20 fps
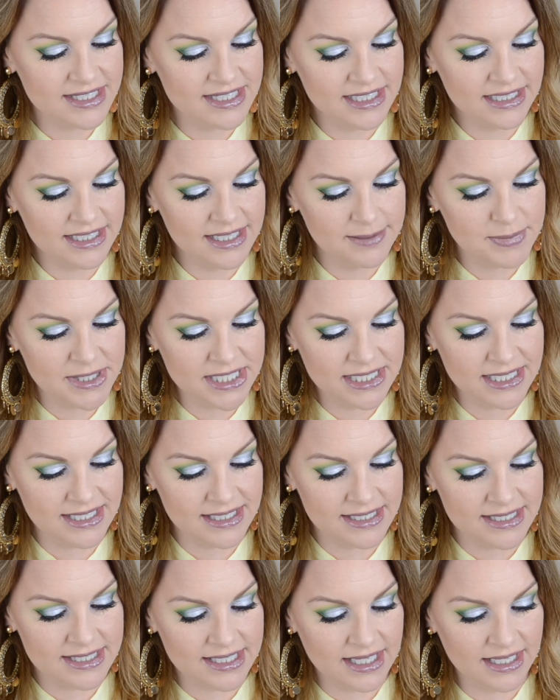Lip
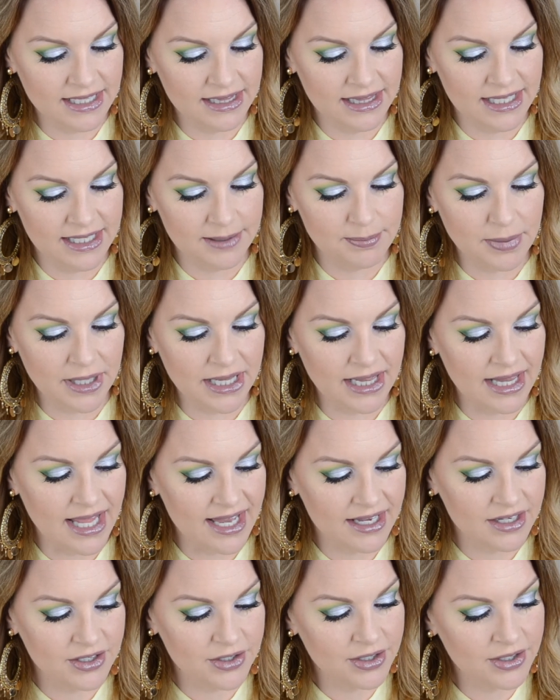Tease Lip
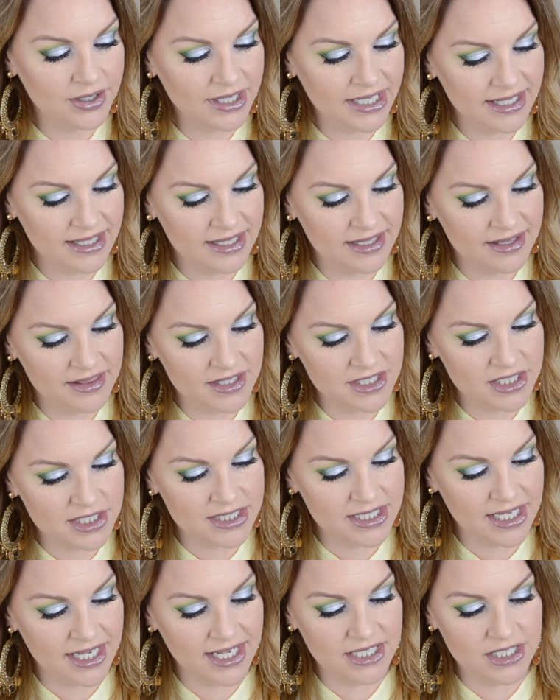Lacquer in the
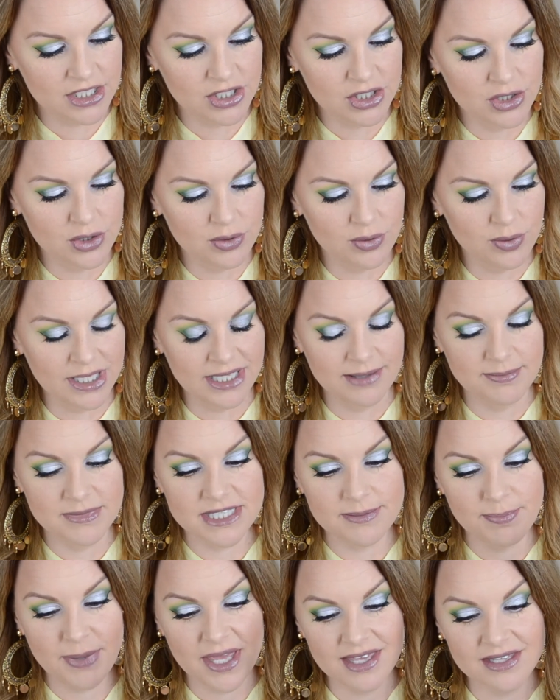shade Dream
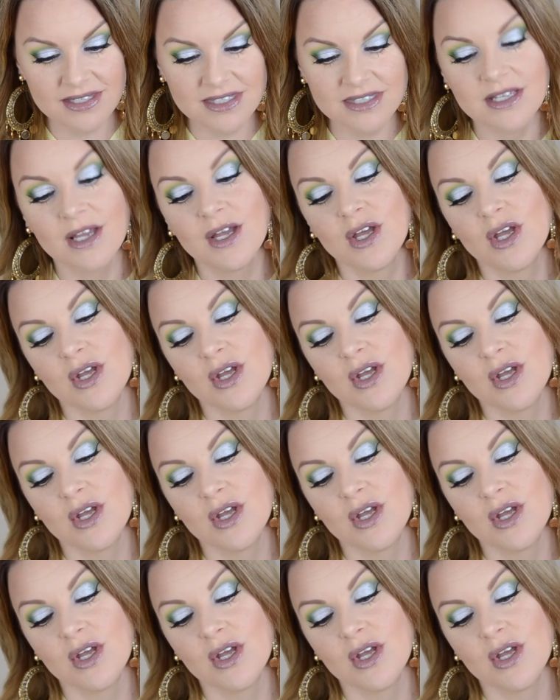Space.